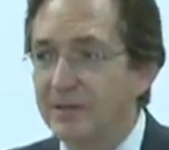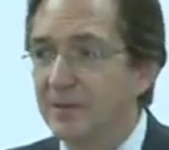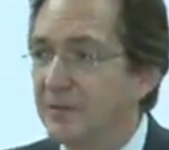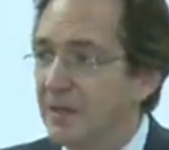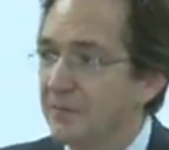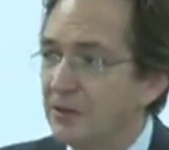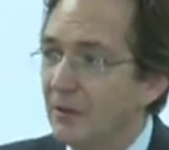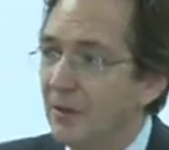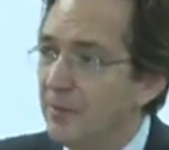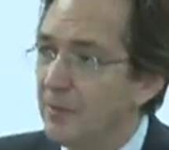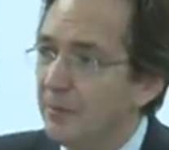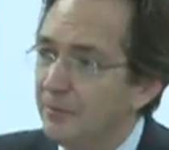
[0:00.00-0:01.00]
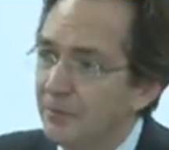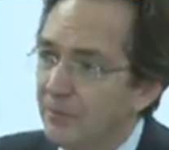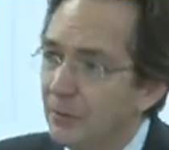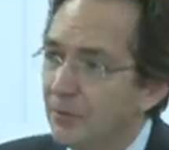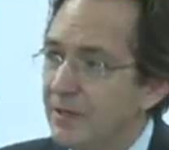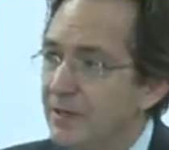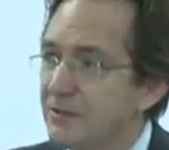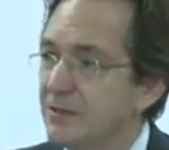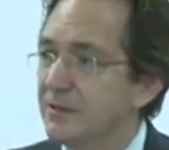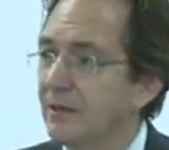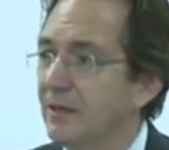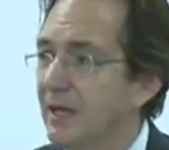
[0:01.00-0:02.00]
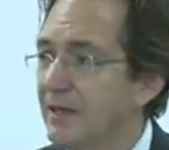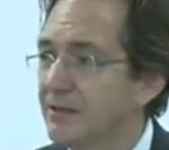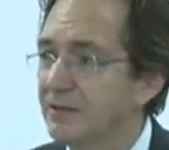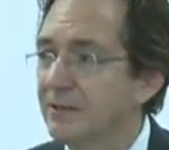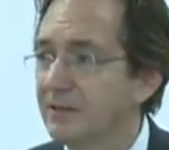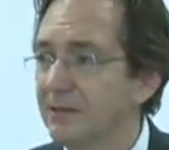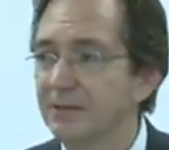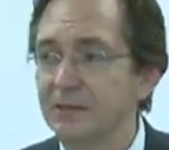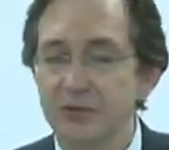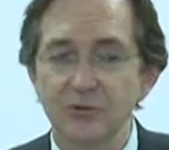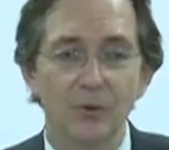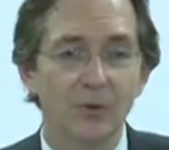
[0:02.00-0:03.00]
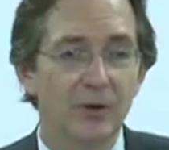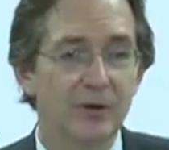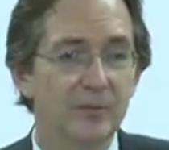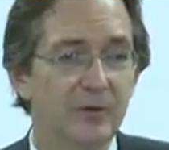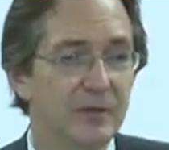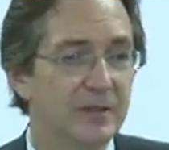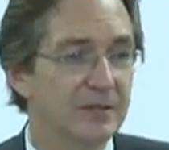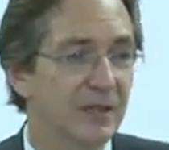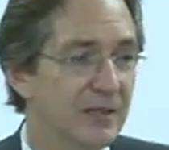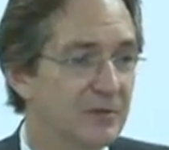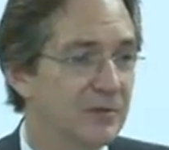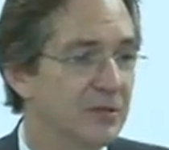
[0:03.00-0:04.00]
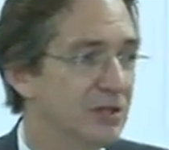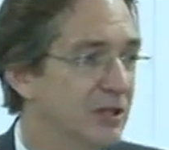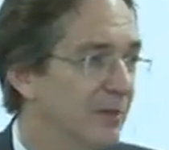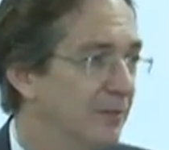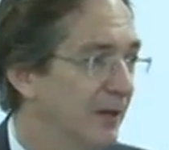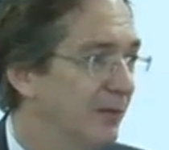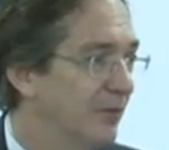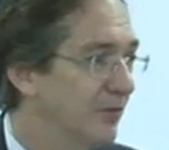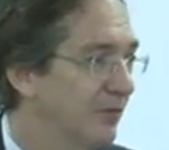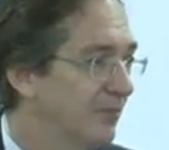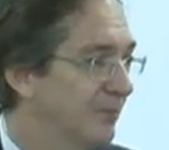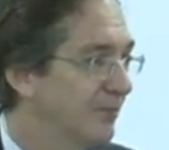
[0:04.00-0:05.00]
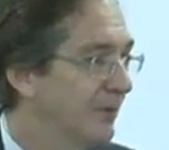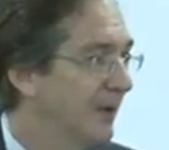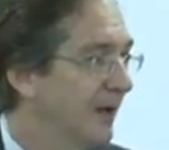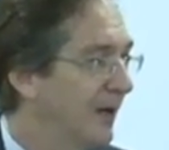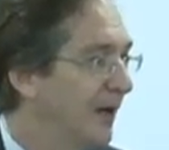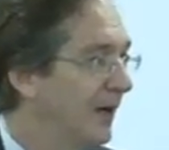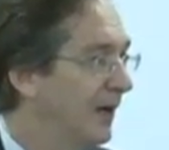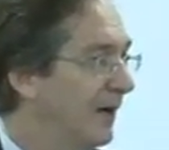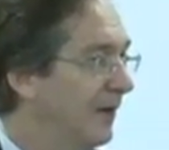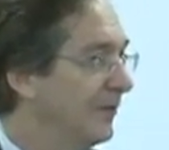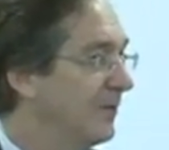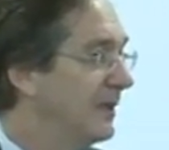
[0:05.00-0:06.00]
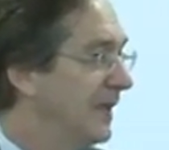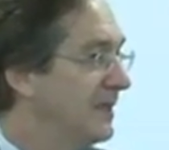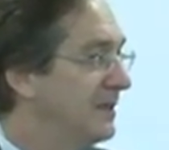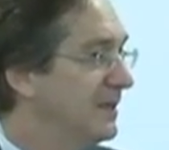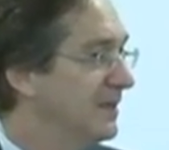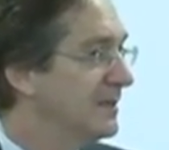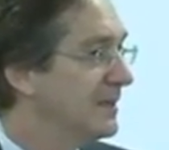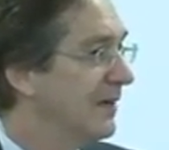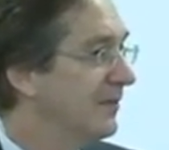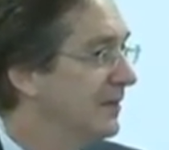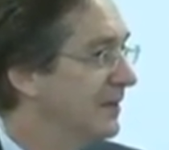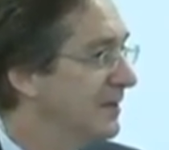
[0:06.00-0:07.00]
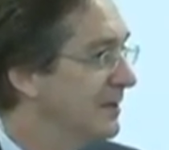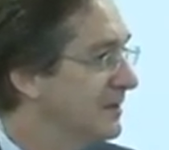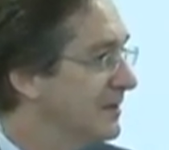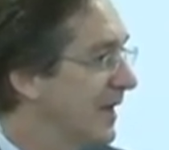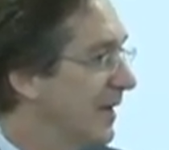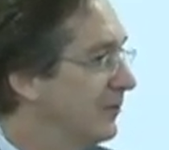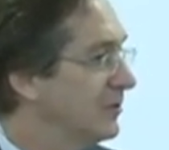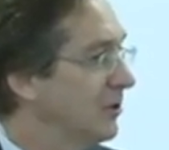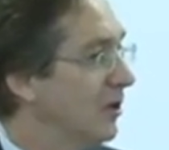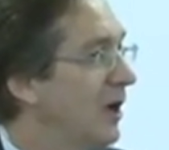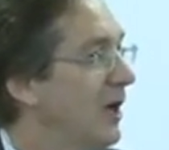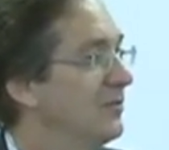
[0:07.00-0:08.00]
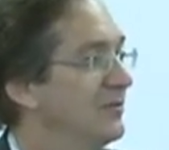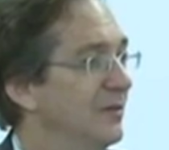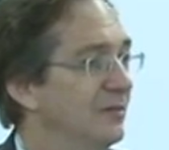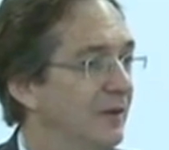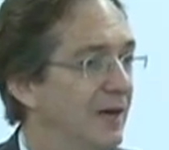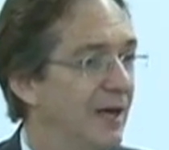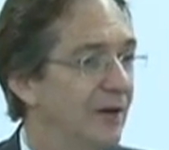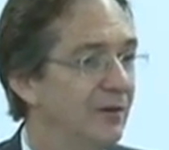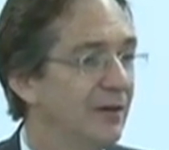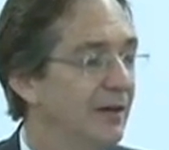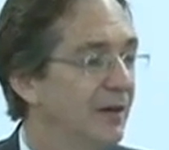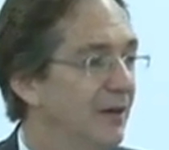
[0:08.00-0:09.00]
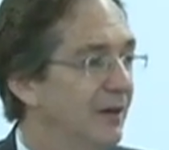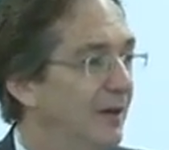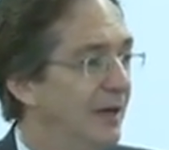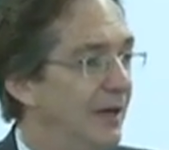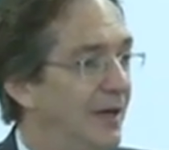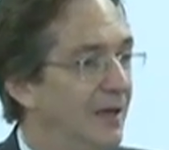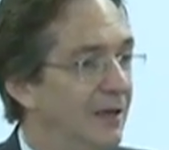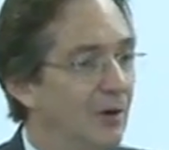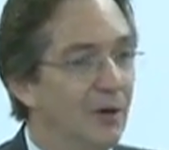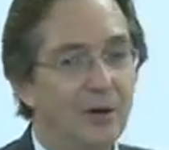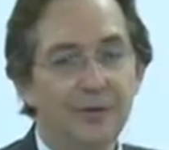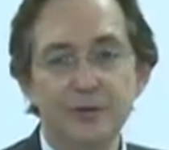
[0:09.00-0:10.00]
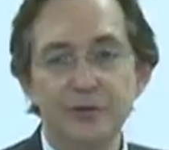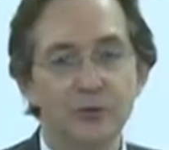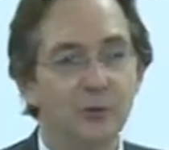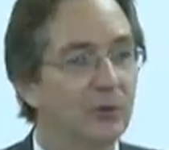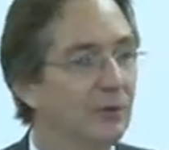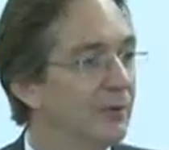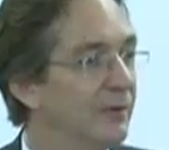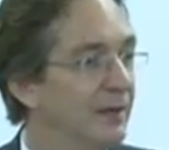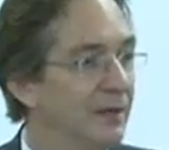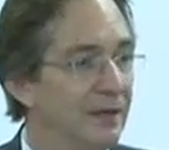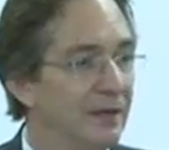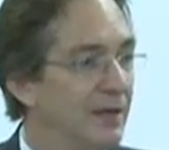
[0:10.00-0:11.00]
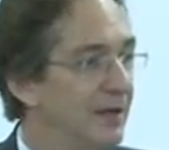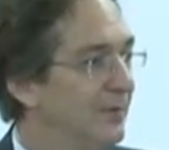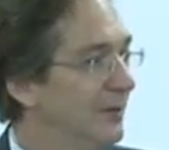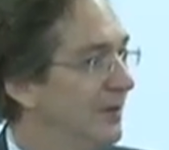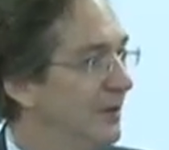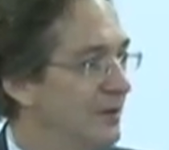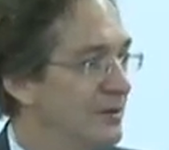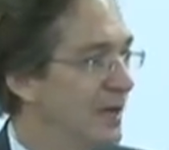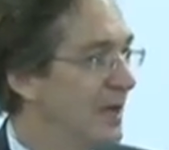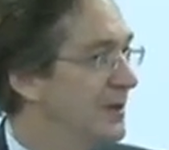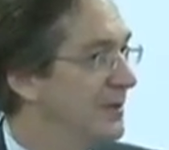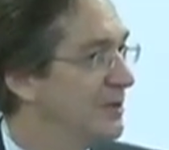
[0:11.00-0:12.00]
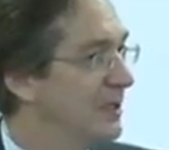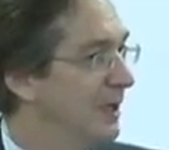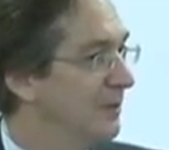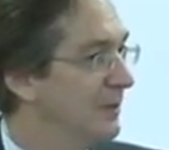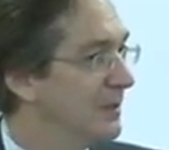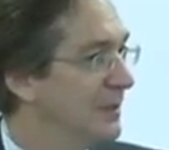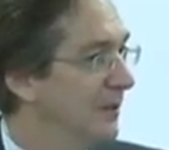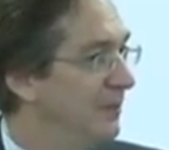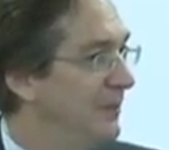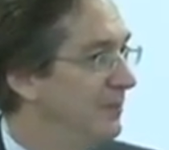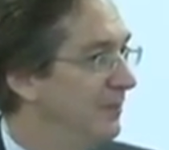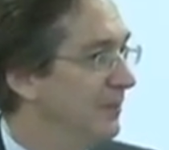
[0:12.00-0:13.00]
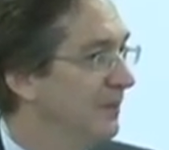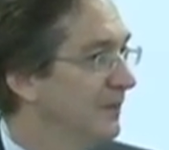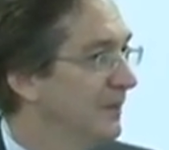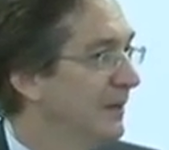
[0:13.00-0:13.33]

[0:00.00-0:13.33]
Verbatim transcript: it's sometimes called the Marie Celeste disorder. Marie Celeste was a ship that was uh, from the 1870s that was lost and found, and all the jewelry and everything was on the ship except people.